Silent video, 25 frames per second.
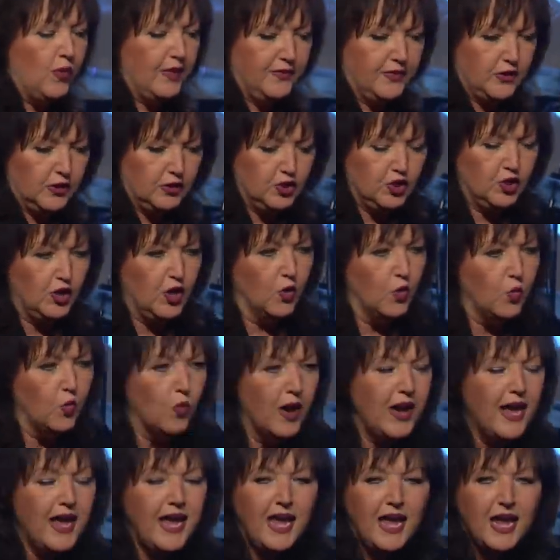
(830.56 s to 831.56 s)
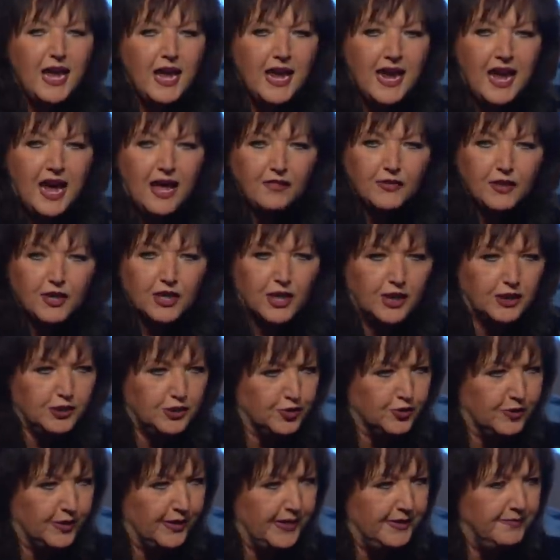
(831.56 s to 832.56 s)
because you go way out in the
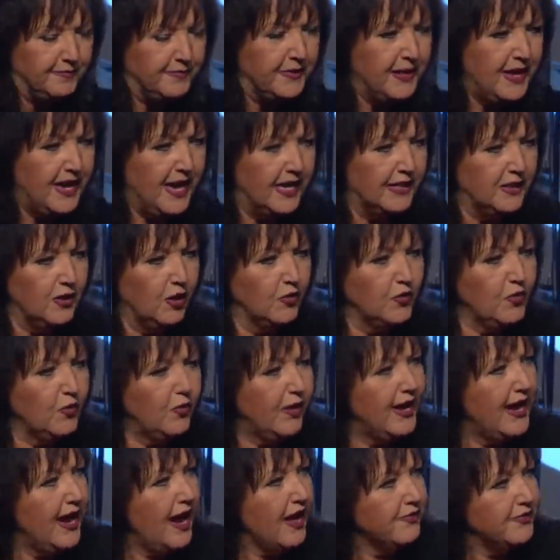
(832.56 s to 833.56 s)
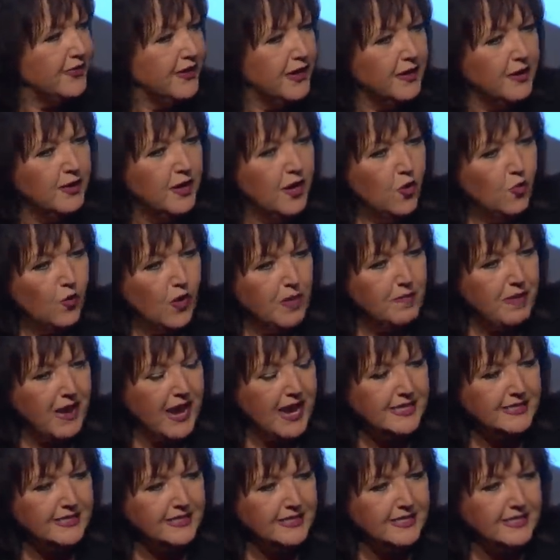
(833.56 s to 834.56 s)
country. And on the way out there, we
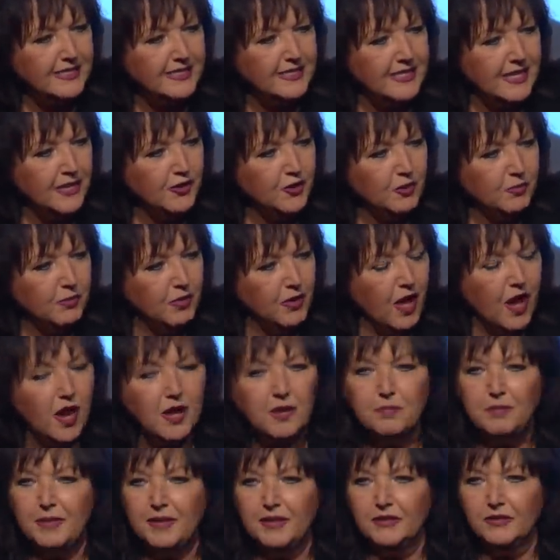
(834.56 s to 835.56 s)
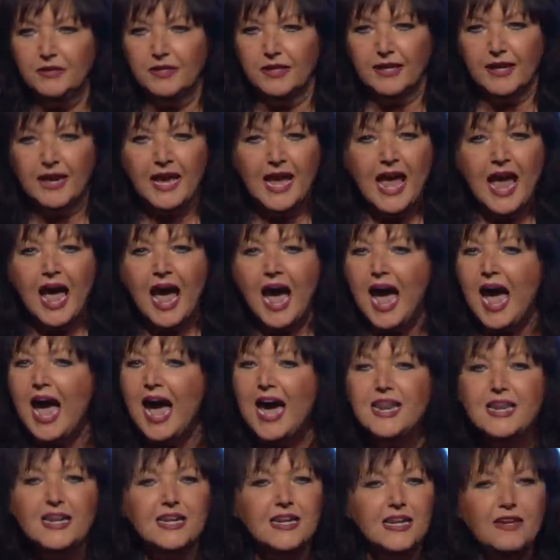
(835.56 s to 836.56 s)
passed this cinder block building. I
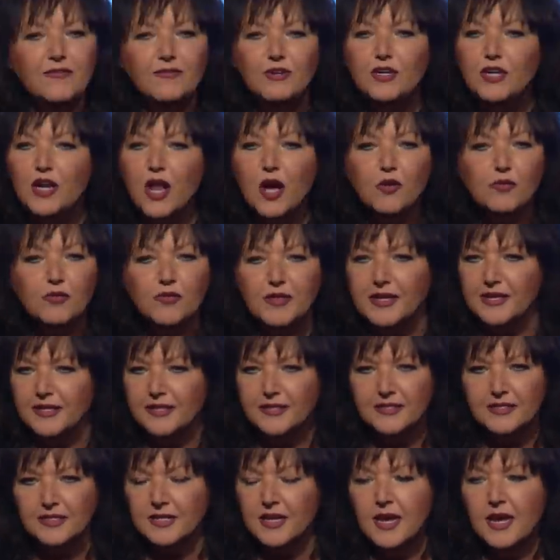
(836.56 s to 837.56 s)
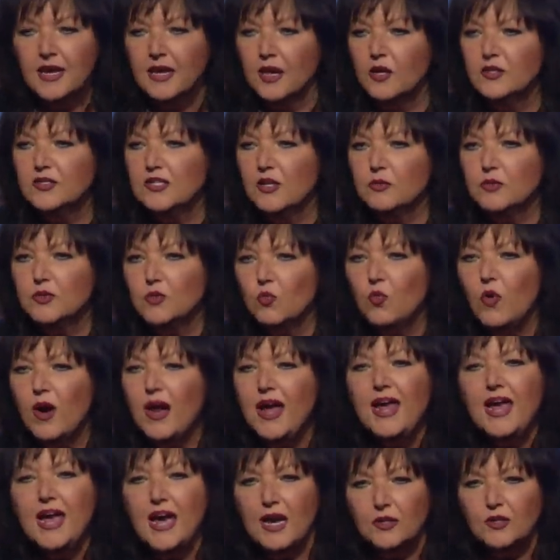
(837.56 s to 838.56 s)
didn't even know this because it was
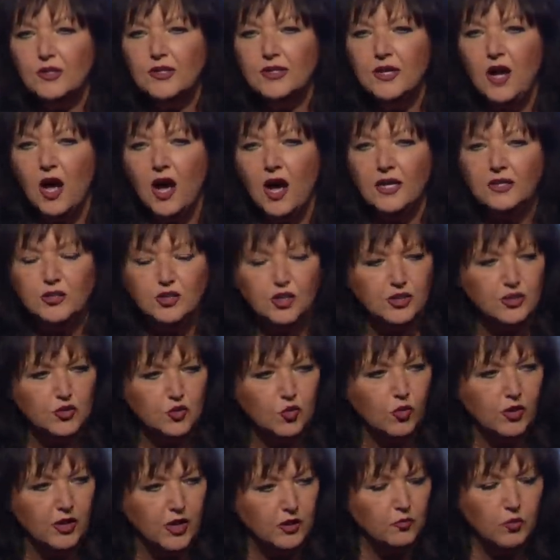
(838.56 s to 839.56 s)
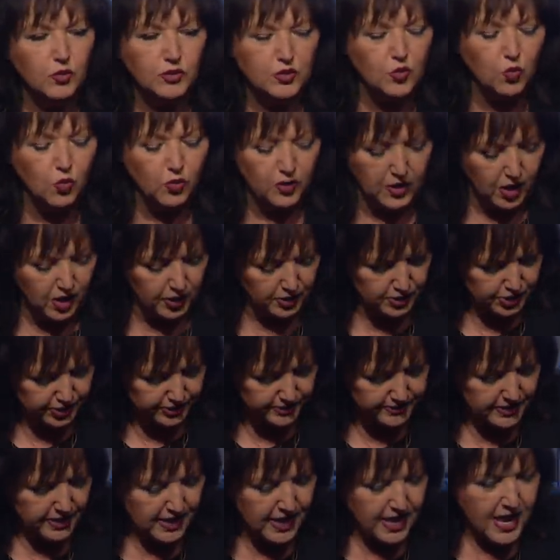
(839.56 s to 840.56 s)
way out in Hodges, toward Hodges.
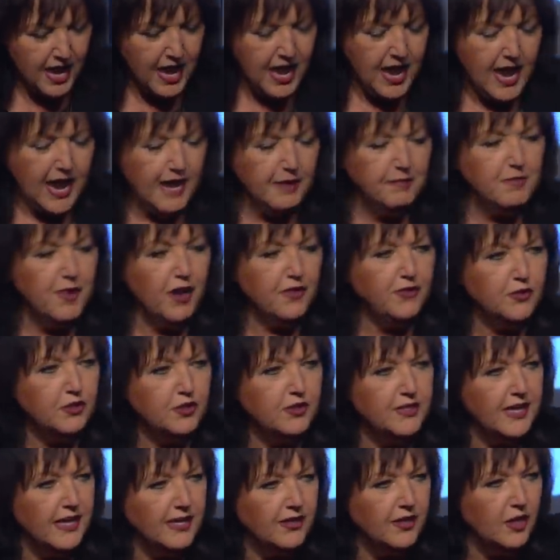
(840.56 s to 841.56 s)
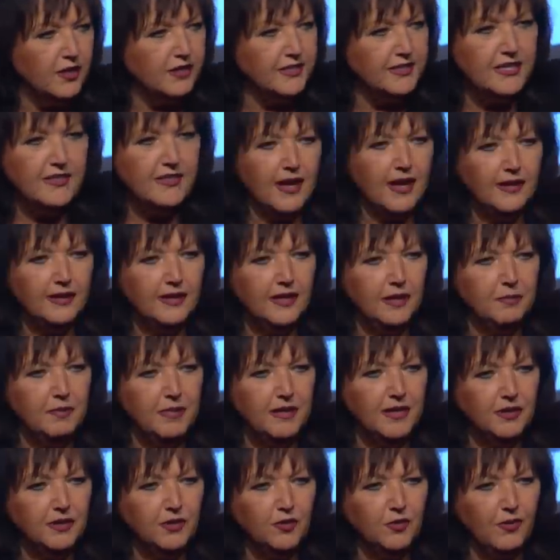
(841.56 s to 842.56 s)
And Mother said, see little
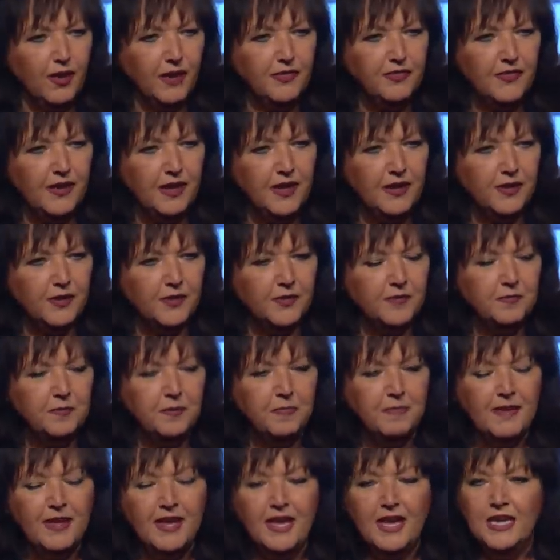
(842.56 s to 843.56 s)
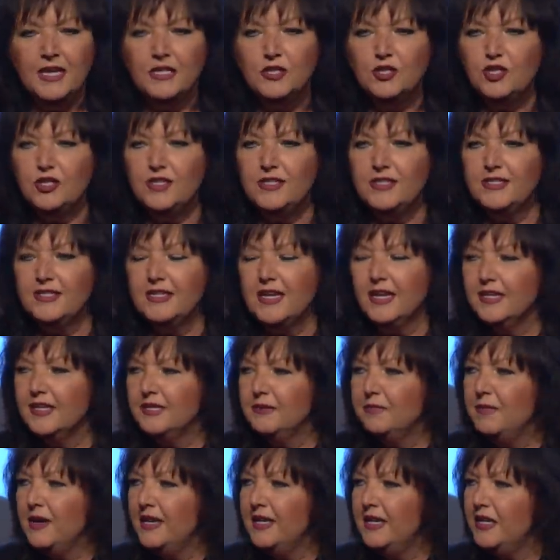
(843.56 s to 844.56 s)
building right there? She said,
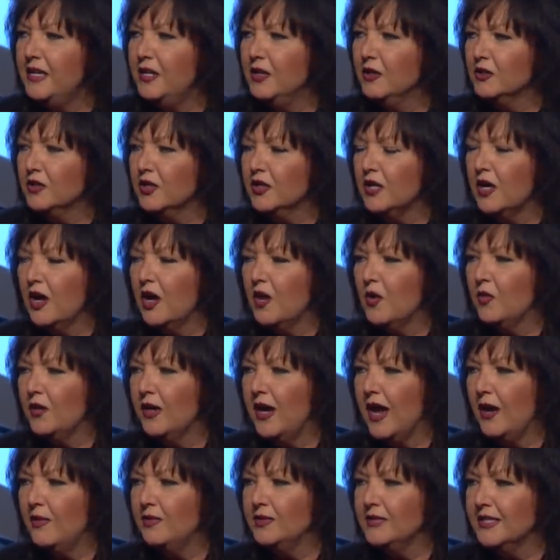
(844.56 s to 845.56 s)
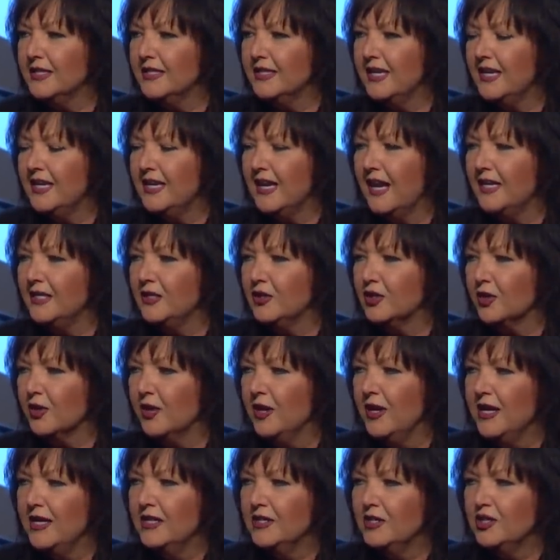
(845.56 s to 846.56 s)
many years ago when I was a teenager,
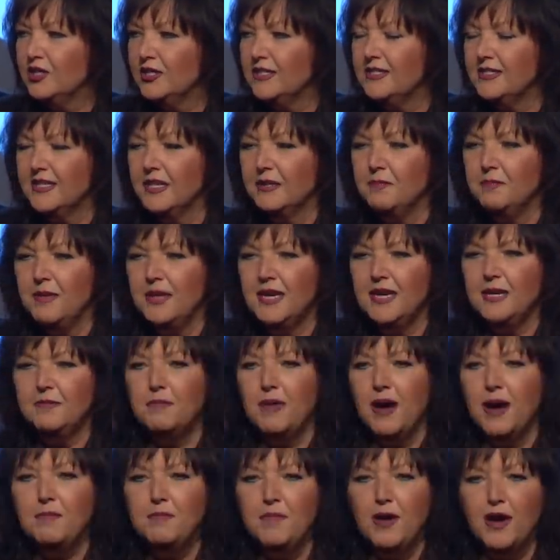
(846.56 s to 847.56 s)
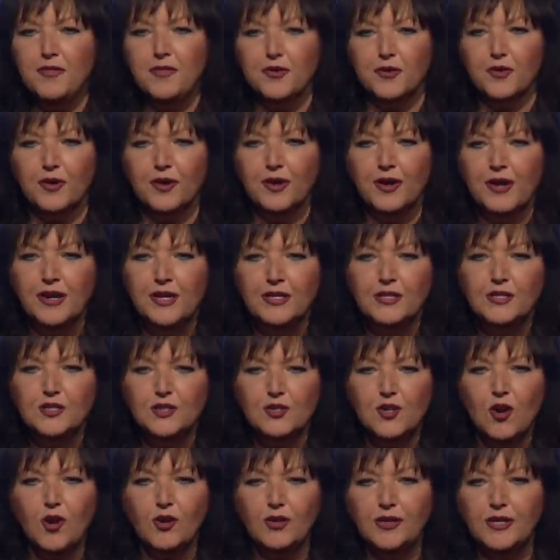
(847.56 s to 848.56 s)
she said, me and my mother
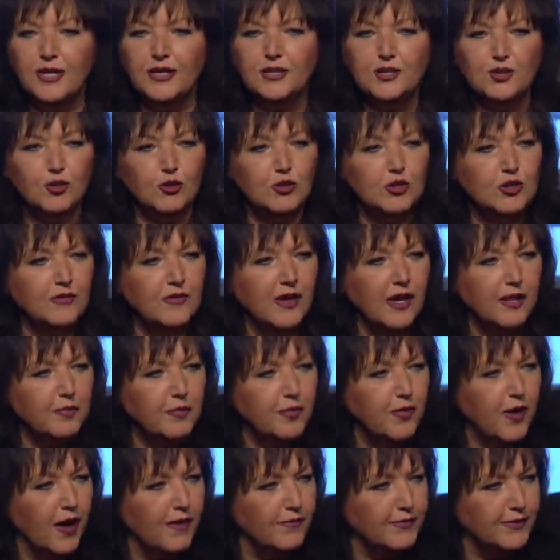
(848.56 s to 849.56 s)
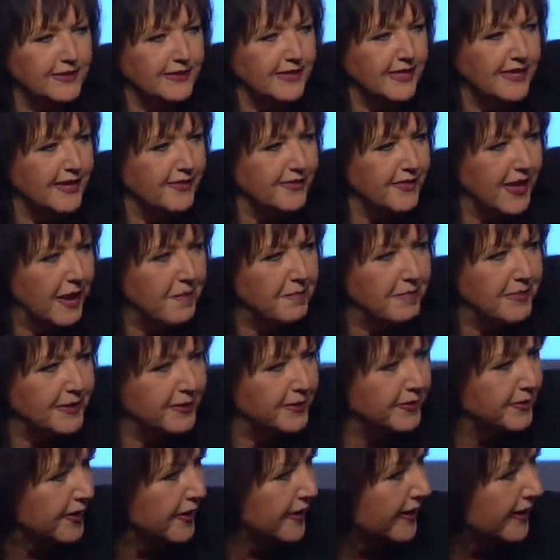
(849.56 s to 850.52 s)
started a Church of God of Prophecy in that building.